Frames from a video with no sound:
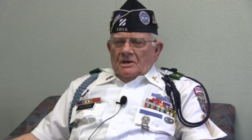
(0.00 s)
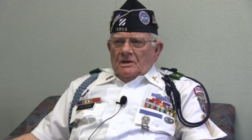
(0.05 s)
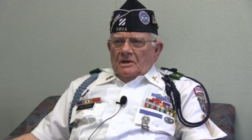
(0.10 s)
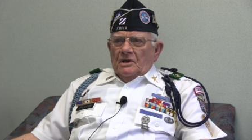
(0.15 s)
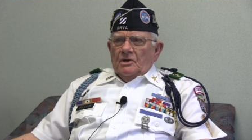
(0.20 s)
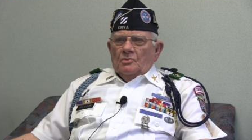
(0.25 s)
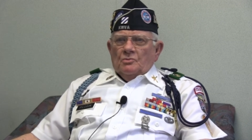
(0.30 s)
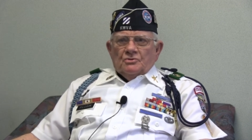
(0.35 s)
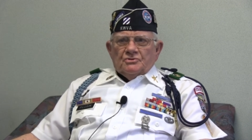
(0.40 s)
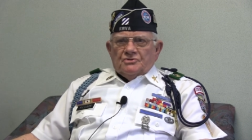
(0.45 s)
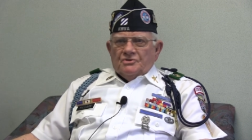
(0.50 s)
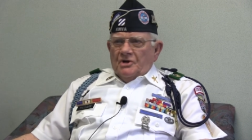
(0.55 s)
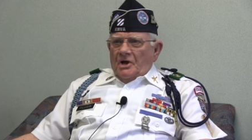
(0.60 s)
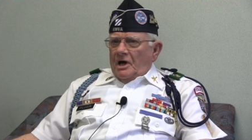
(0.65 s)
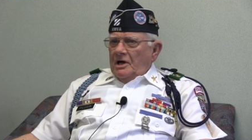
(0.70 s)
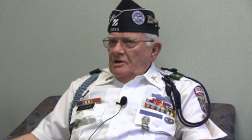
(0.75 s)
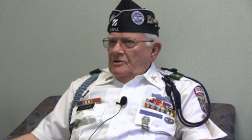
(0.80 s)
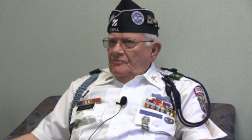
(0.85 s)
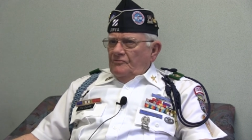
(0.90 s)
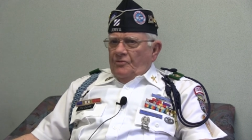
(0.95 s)
Camp It was where?
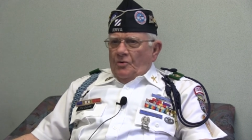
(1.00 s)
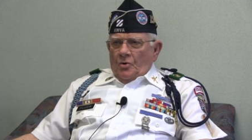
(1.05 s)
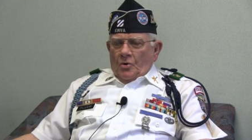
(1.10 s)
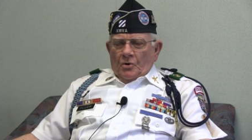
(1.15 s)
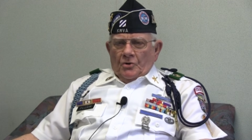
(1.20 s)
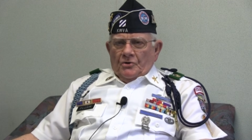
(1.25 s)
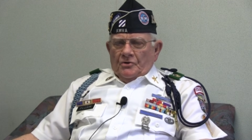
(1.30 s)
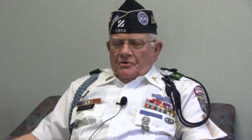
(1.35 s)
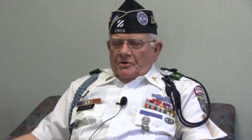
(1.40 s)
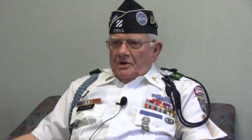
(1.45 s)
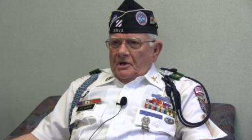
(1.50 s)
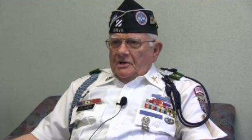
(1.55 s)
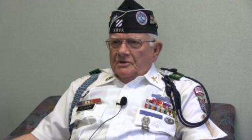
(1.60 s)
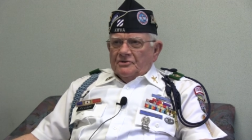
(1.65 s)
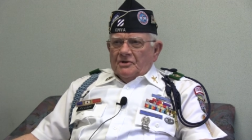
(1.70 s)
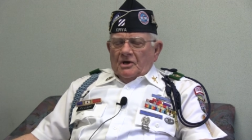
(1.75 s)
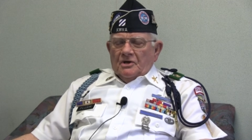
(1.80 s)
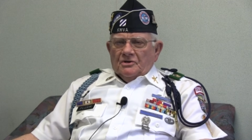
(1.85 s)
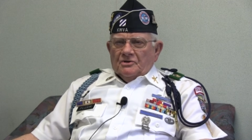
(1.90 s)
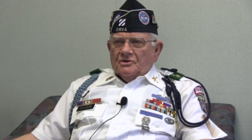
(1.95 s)
not Fort
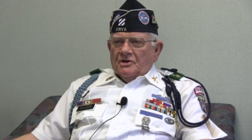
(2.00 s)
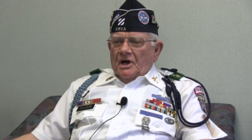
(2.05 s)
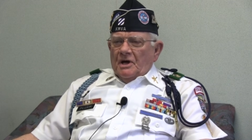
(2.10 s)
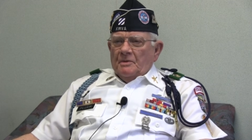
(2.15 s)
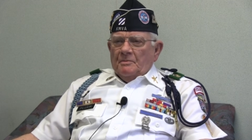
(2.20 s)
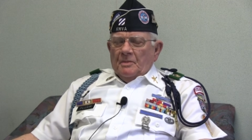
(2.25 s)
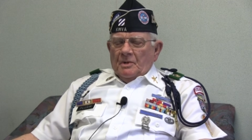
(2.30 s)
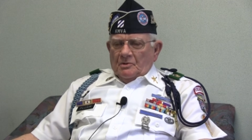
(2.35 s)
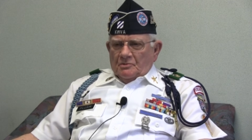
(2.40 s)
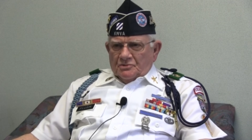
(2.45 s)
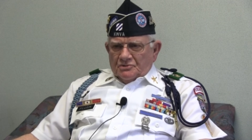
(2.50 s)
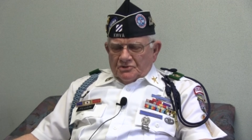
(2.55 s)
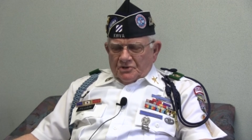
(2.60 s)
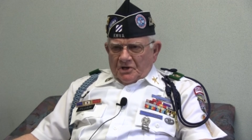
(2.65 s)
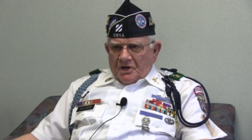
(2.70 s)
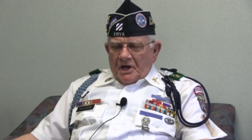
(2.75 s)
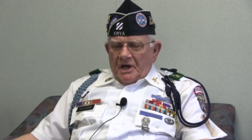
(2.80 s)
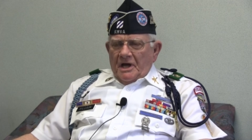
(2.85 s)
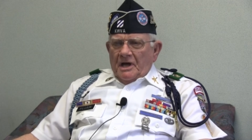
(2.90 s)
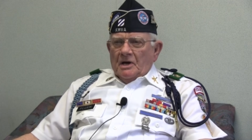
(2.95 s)
at that time, it was
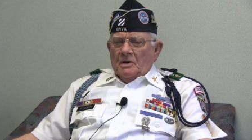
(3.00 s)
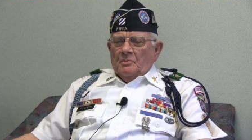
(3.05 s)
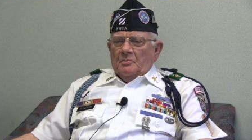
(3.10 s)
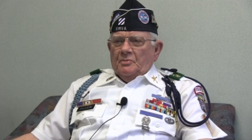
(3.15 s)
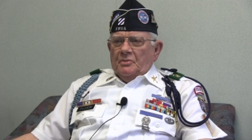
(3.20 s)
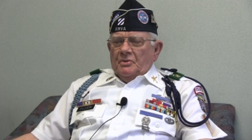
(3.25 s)
a camp.